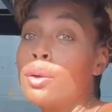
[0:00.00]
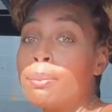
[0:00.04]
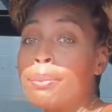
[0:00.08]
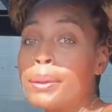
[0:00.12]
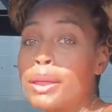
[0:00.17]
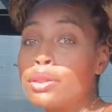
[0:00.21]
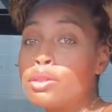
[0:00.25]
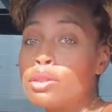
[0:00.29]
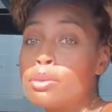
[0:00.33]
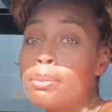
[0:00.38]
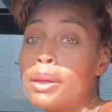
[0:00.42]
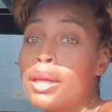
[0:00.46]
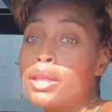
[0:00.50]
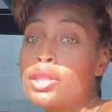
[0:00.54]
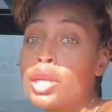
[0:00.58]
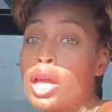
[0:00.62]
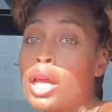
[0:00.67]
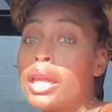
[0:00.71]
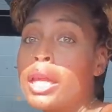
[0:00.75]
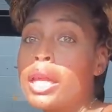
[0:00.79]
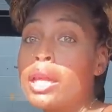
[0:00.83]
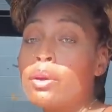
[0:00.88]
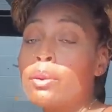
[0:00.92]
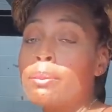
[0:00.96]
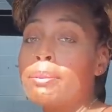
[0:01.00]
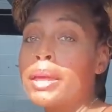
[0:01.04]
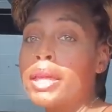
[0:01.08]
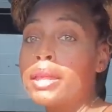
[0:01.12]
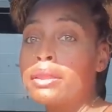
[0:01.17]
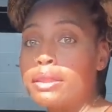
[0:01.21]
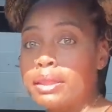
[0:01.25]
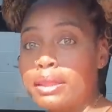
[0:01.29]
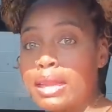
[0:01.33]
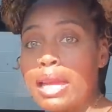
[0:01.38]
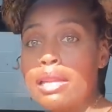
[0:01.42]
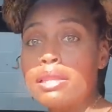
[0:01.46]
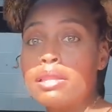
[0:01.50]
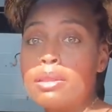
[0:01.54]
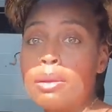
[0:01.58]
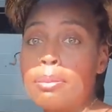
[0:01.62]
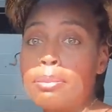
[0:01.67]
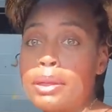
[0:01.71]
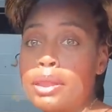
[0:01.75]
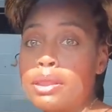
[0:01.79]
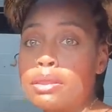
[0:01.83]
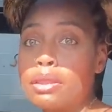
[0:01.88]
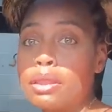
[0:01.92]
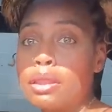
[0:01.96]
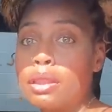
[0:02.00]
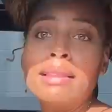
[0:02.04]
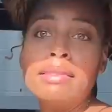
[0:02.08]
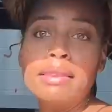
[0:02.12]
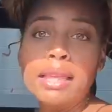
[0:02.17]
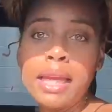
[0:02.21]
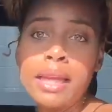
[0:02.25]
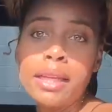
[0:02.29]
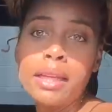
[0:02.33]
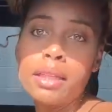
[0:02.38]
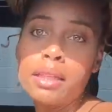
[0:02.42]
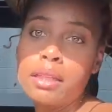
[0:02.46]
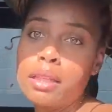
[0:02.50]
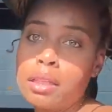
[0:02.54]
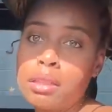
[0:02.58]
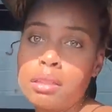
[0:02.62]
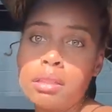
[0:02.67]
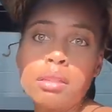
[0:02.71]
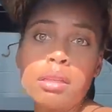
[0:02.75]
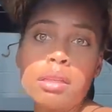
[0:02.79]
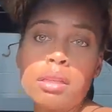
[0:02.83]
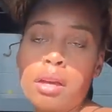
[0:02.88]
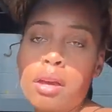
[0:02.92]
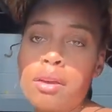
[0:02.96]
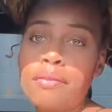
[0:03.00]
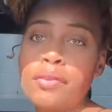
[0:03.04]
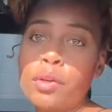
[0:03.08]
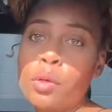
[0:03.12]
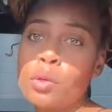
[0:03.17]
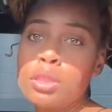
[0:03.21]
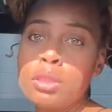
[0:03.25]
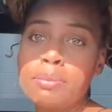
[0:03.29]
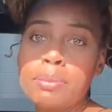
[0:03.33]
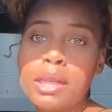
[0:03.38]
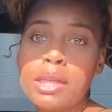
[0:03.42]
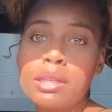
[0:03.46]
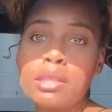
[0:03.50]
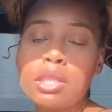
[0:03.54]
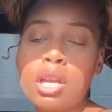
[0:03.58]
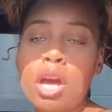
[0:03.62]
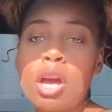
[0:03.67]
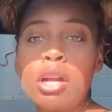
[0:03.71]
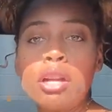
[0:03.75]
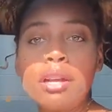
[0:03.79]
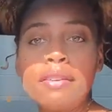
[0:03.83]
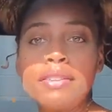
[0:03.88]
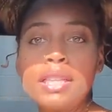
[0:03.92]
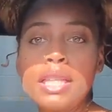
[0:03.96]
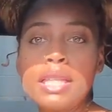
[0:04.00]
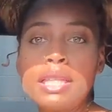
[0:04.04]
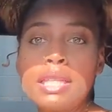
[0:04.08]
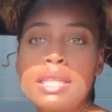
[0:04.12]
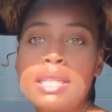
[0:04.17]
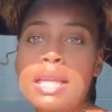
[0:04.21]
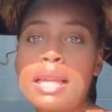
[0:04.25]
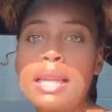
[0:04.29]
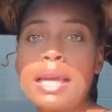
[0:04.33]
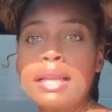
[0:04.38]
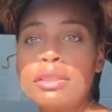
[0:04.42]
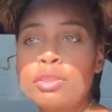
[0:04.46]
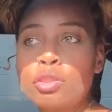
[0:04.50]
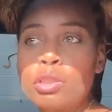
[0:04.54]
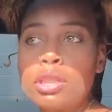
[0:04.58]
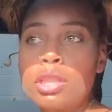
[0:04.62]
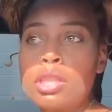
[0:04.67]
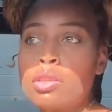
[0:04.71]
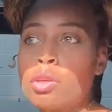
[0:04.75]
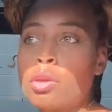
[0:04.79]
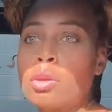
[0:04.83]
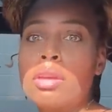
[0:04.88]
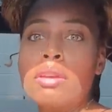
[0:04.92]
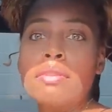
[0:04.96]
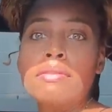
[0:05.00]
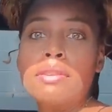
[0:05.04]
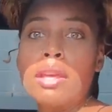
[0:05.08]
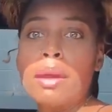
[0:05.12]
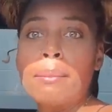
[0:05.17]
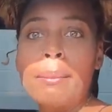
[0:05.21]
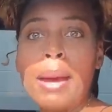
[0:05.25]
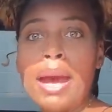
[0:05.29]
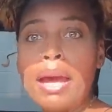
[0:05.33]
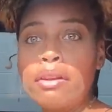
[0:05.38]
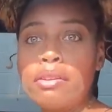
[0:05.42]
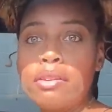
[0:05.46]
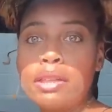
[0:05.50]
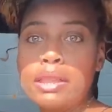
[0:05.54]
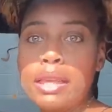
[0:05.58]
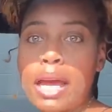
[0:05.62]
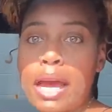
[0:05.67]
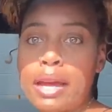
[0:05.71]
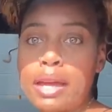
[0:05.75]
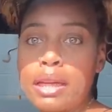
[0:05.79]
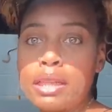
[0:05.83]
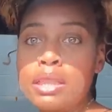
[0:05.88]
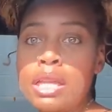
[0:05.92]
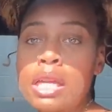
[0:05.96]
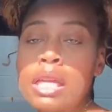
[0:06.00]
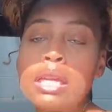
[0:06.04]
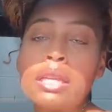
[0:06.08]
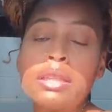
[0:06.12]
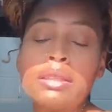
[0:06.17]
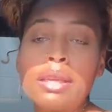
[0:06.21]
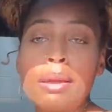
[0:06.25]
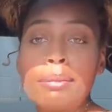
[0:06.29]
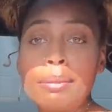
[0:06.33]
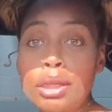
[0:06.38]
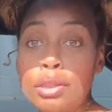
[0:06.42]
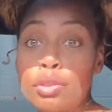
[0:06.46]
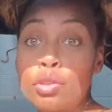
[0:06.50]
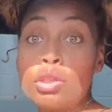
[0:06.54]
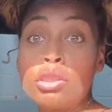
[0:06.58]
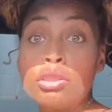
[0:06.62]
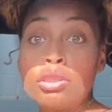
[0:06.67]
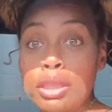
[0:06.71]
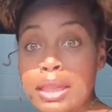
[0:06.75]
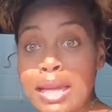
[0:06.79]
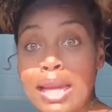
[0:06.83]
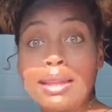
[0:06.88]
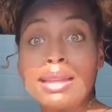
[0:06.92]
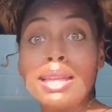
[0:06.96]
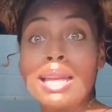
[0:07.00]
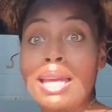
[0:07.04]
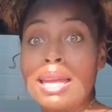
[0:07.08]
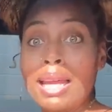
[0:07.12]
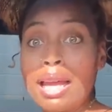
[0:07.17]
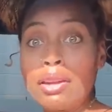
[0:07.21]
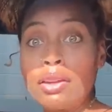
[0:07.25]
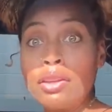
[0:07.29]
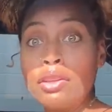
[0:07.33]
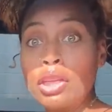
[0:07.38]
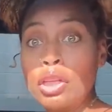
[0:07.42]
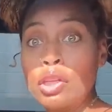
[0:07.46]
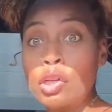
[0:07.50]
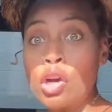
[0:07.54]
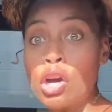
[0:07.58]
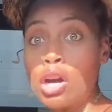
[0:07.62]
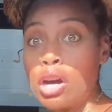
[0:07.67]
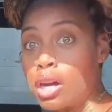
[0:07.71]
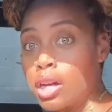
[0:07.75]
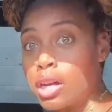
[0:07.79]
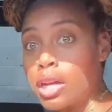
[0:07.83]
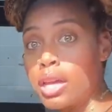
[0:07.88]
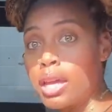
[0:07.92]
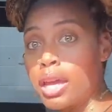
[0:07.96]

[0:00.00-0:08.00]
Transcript: open too much, a little bit, that's the button. And then of course, because all of this is electric, so if the battery dies, they make sure you can get out of the car,